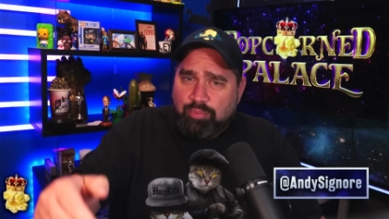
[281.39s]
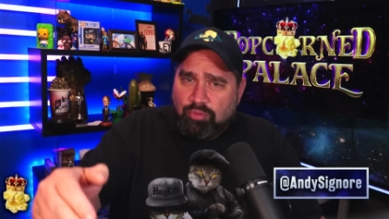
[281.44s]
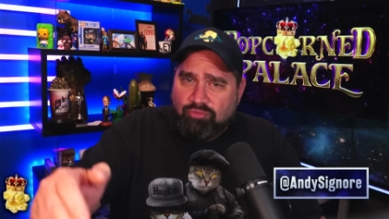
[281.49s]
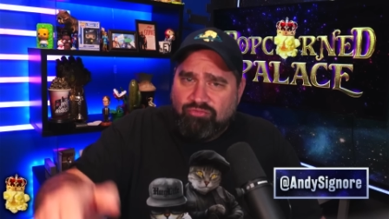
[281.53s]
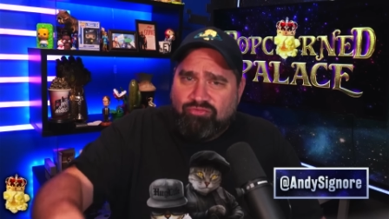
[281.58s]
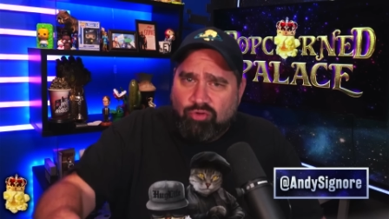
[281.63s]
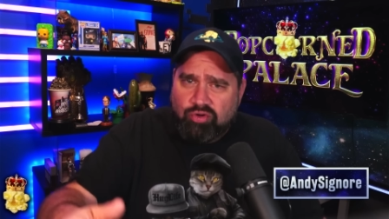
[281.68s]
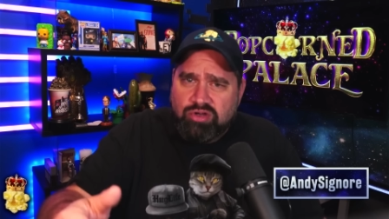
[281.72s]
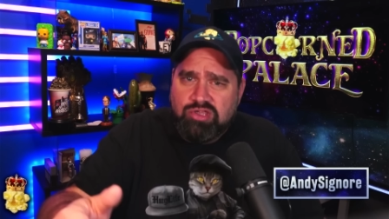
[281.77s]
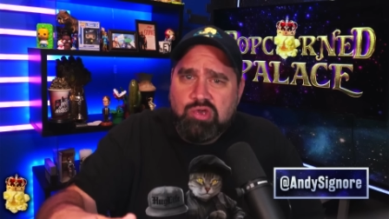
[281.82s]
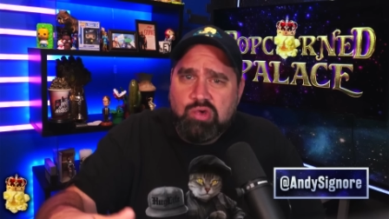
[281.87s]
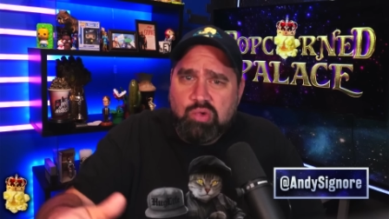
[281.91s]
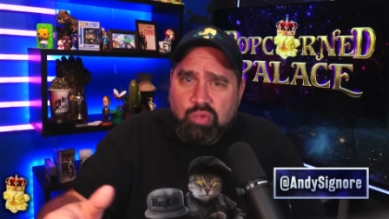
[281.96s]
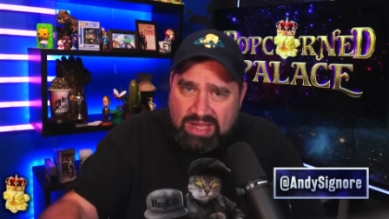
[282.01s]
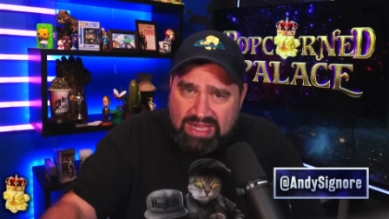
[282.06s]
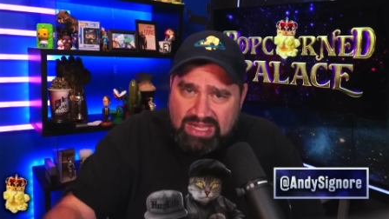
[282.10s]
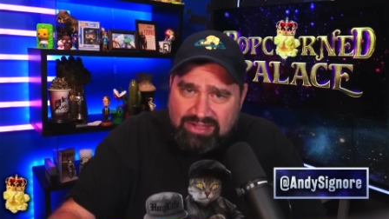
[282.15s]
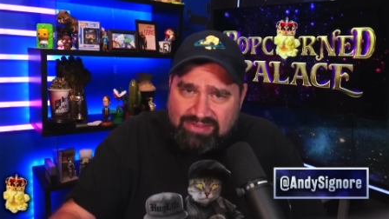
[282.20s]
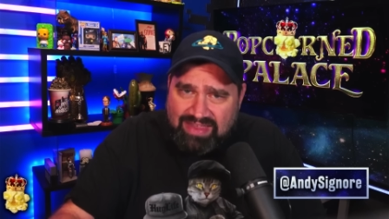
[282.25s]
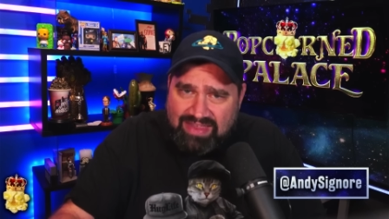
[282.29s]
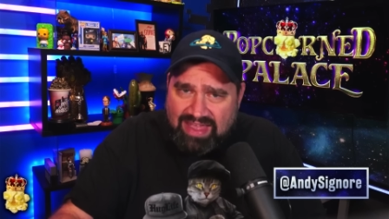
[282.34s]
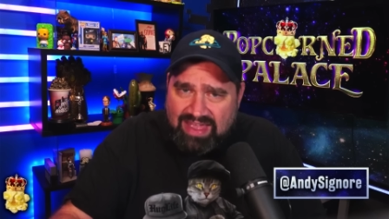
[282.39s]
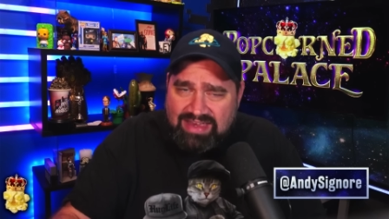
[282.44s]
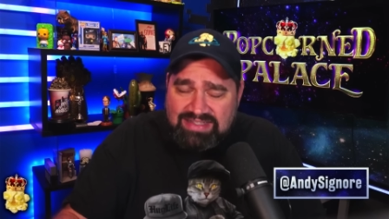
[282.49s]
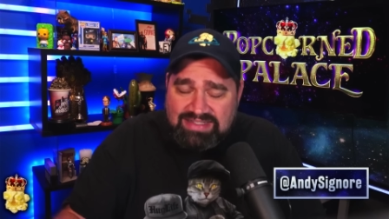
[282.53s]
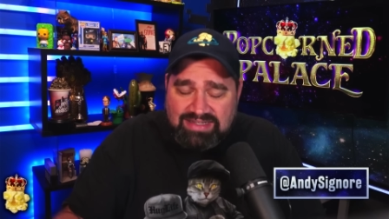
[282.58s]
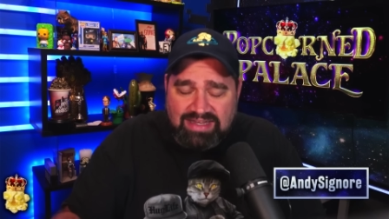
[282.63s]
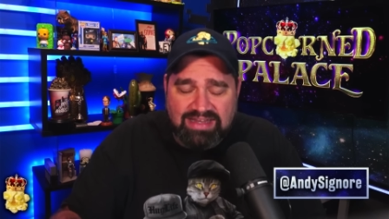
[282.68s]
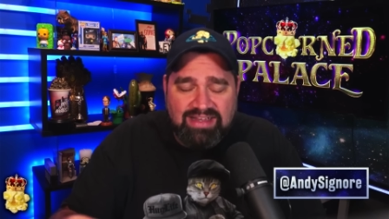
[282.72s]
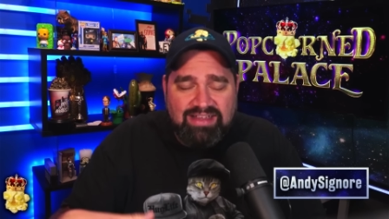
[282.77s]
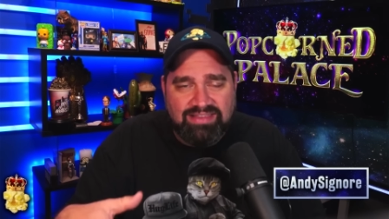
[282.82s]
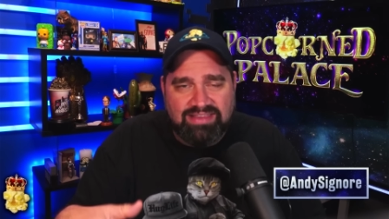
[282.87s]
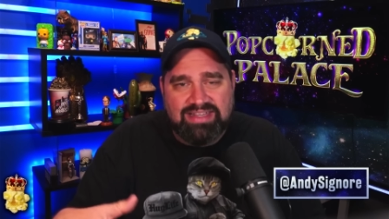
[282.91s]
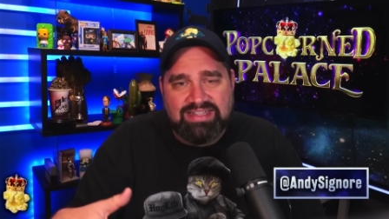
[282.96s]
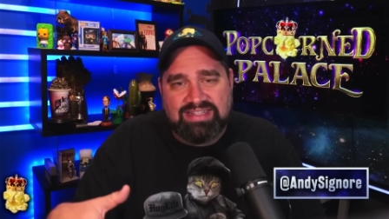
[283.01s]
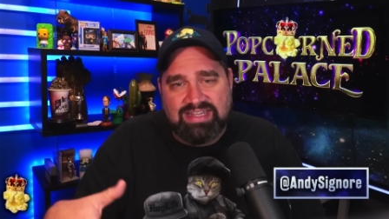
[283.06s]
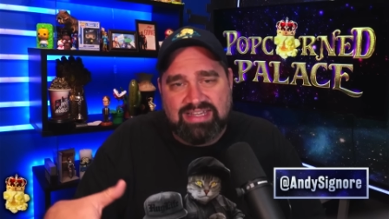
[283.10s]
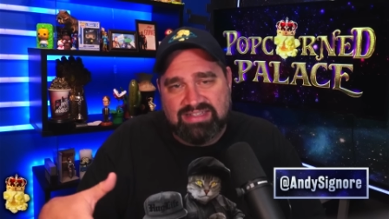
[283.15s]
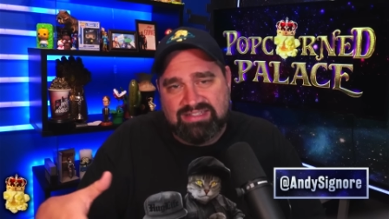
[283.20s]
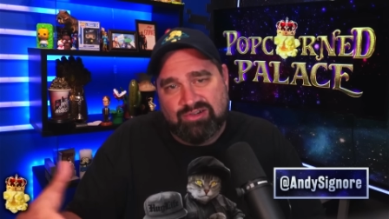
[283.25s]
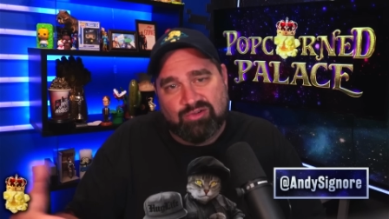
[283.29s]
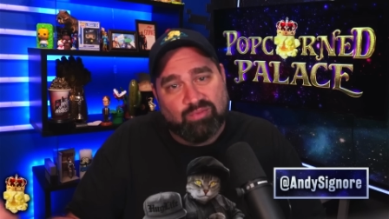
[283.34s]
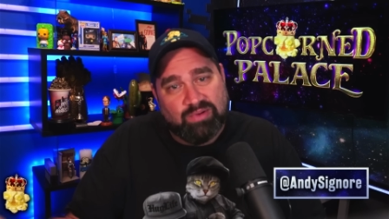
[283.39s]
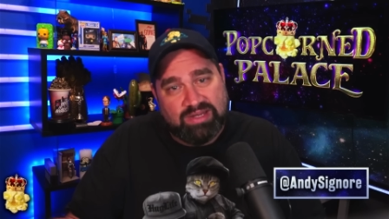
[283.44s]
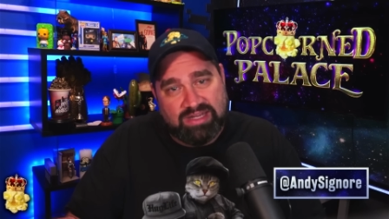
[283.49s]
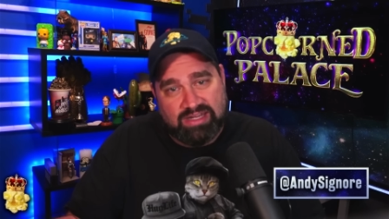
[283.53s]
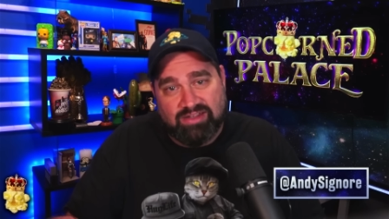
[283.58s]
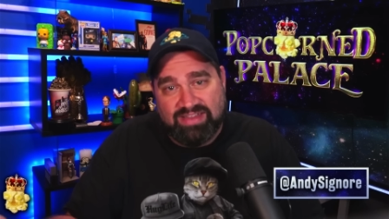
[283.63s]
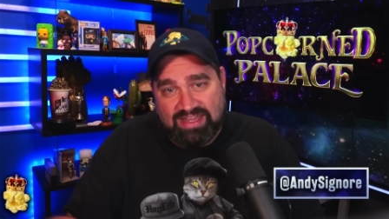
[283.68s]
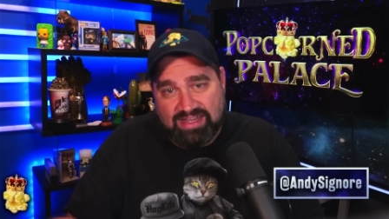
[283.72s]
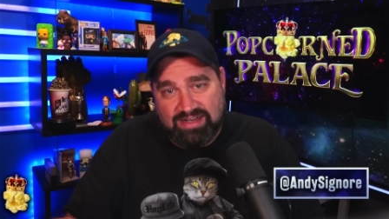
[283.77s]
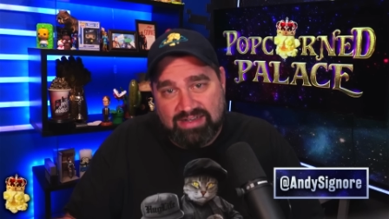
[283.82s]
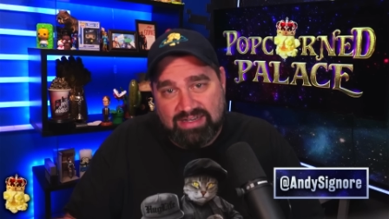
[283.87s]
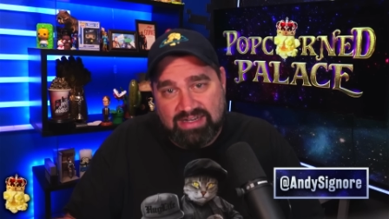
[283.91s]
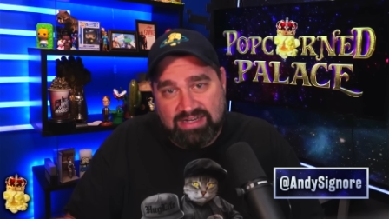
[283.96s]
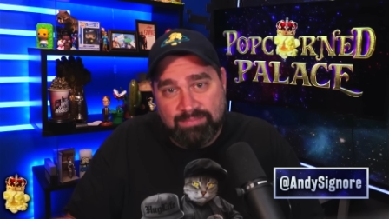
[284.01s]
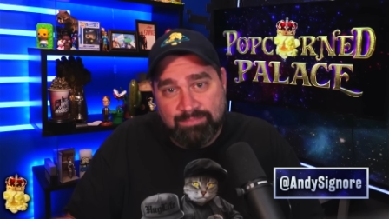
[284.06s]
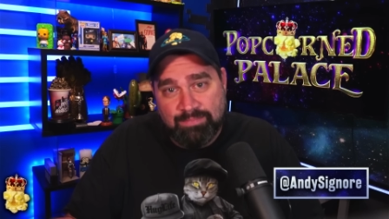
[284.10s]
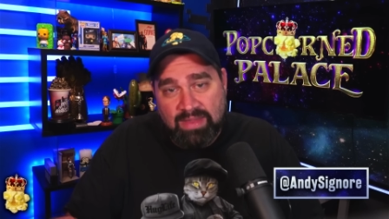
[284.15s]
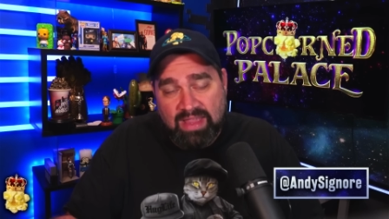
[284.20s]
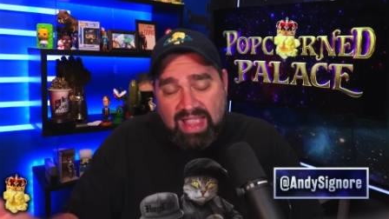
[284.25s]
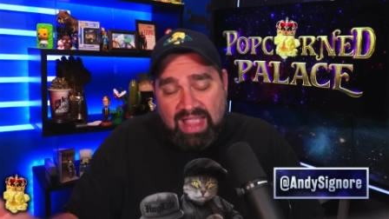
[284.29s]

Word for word: before you realized this isn't real, Andy.